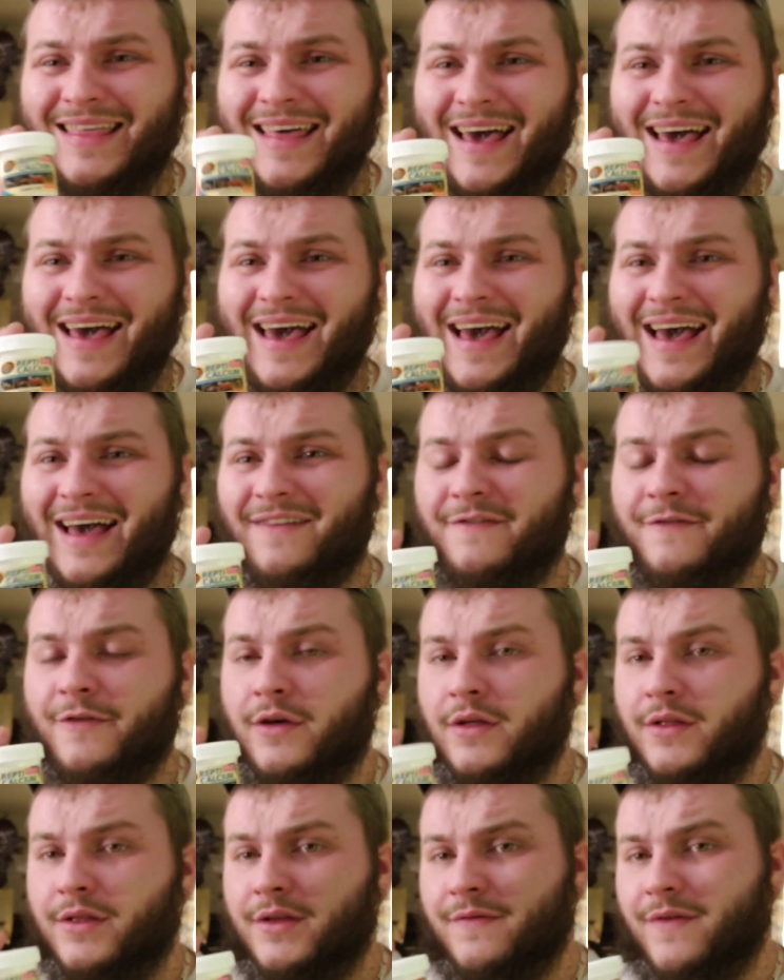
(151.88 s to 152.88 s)
that have
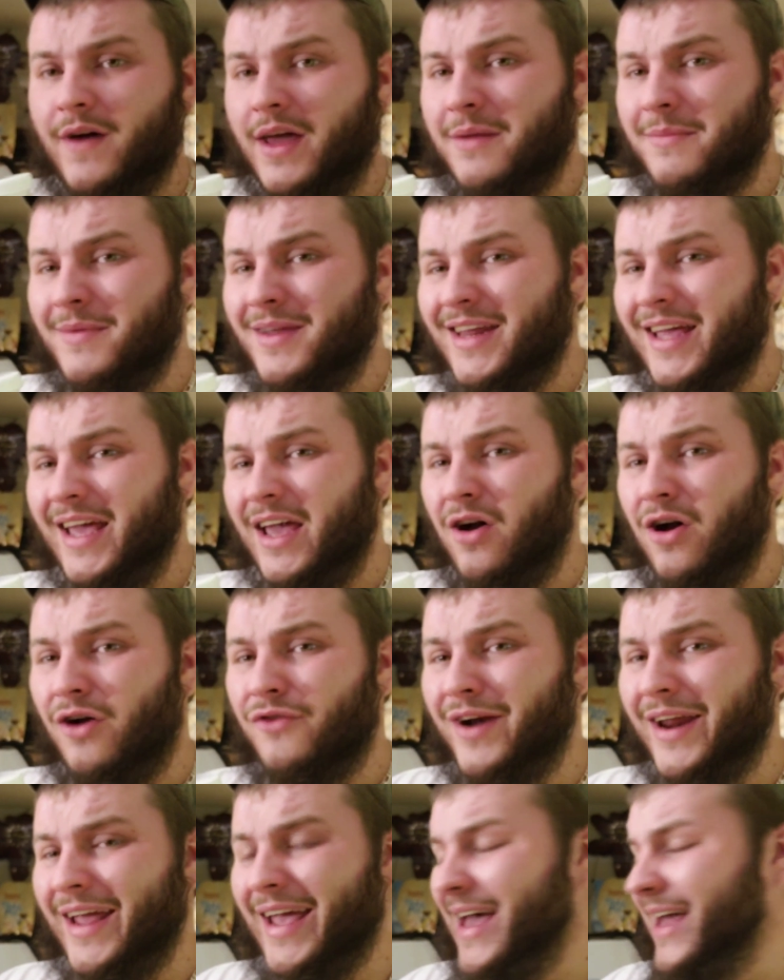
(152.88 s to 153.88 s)
the vitamin D
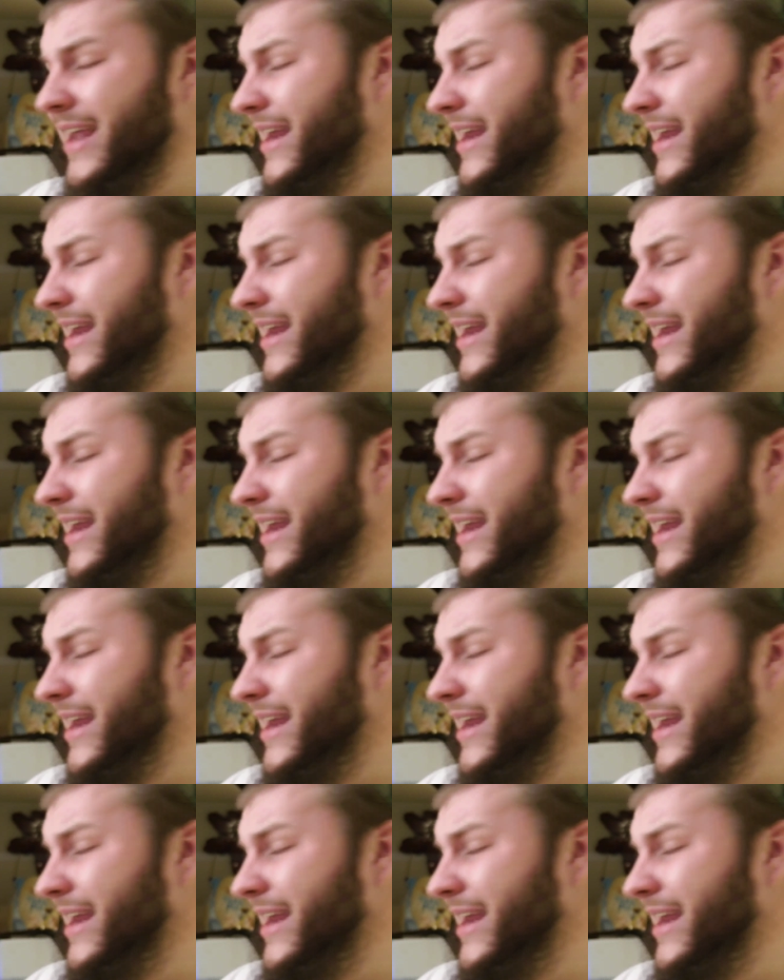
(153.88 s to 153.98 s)
already